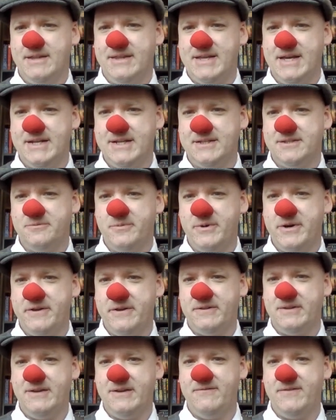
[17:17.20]
Then it's
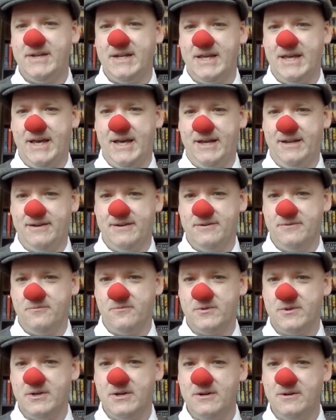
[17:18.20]
worth living again.
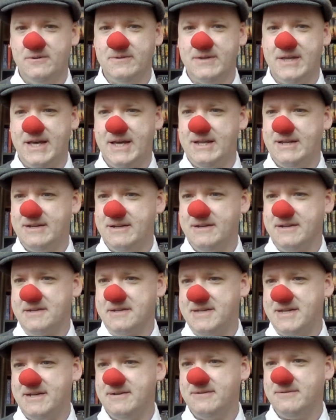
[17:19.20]
We're all getting a
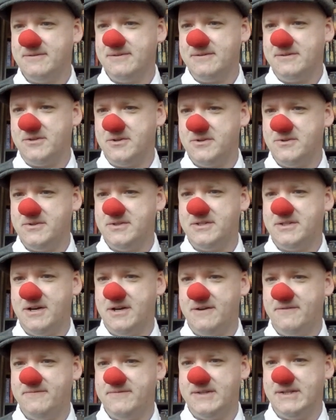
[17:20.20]
deal too
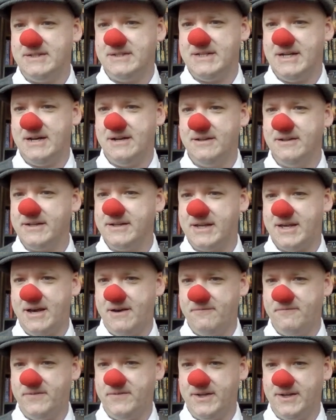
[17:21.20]
soft and dull and
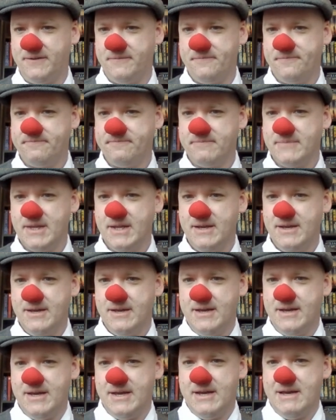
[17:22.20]
comfy.
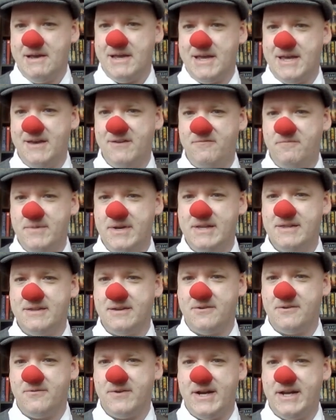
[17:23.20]
Give me
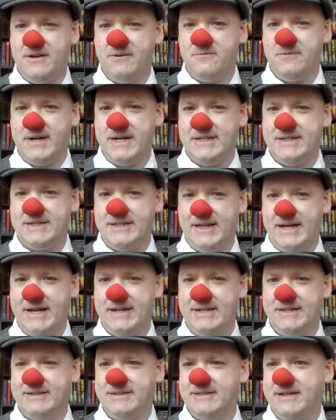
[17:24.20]
the great
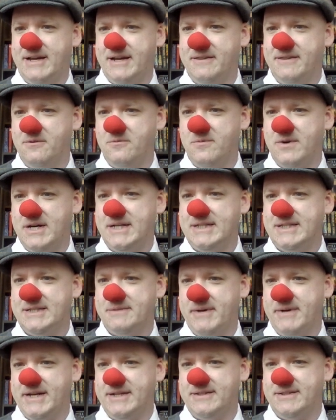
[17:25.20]
wastelands and the wide
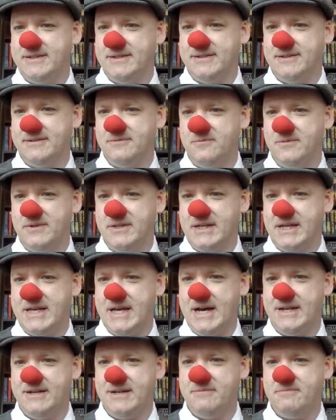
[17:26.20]
spaces, with a
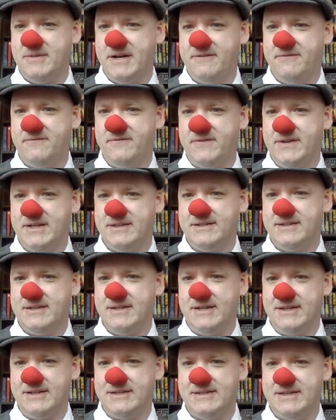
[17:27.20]
gun in my
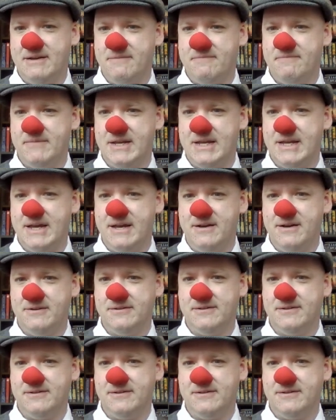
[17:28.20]
fist and something